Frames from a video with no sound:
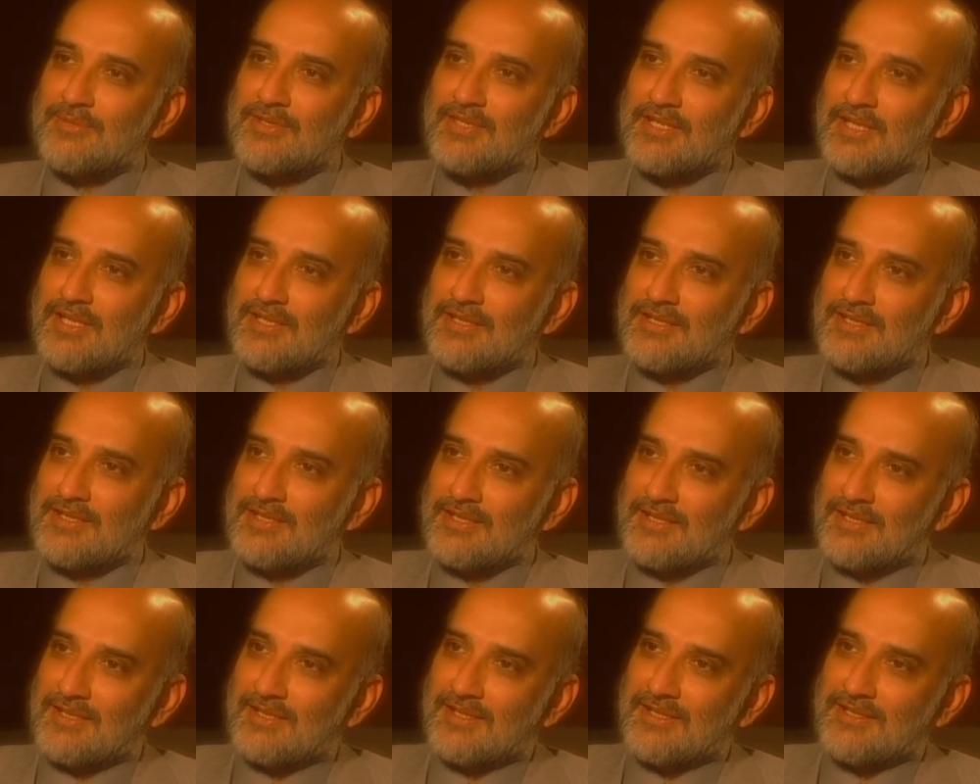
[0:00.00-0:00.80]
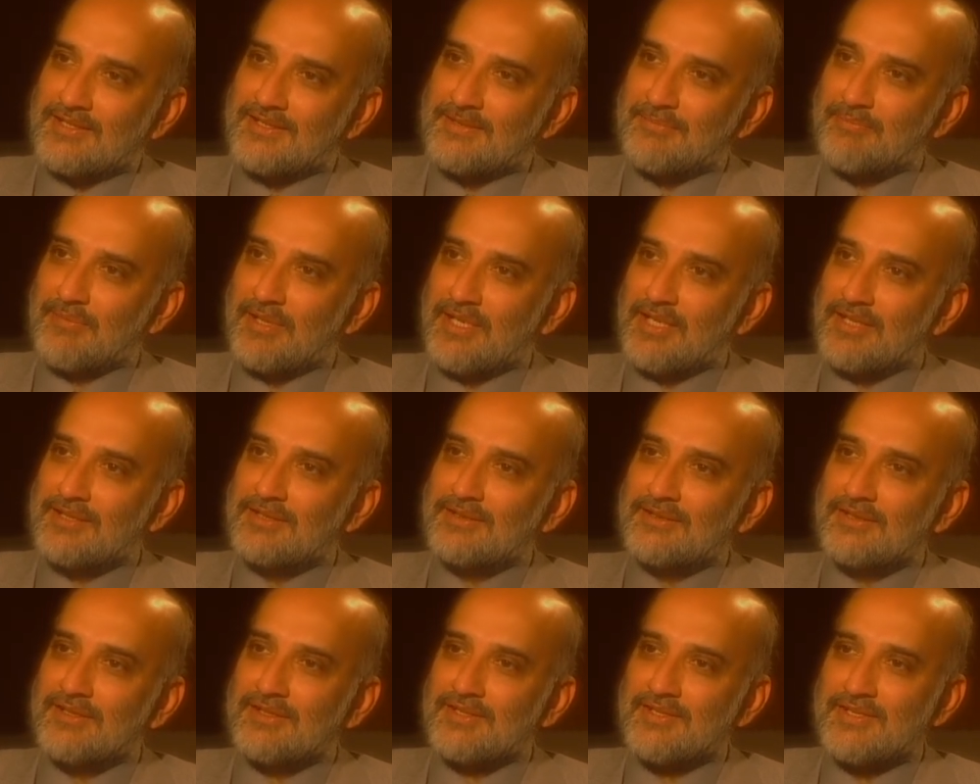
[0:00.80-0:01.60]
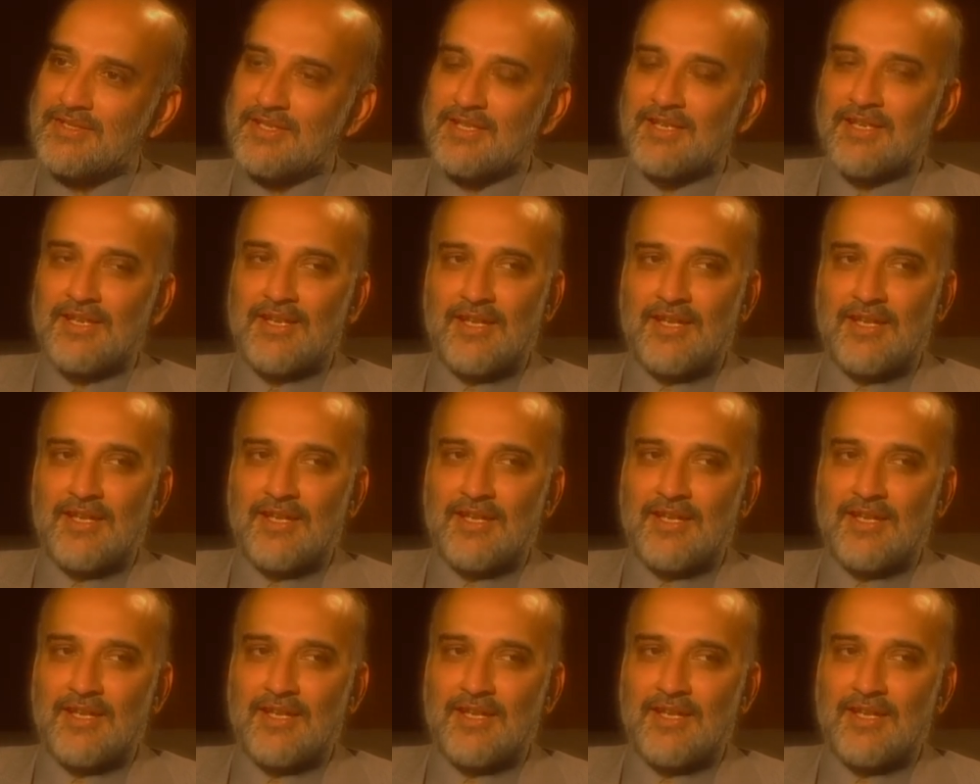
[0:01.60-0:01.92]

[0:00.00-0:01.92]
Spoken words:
Seth has played in this.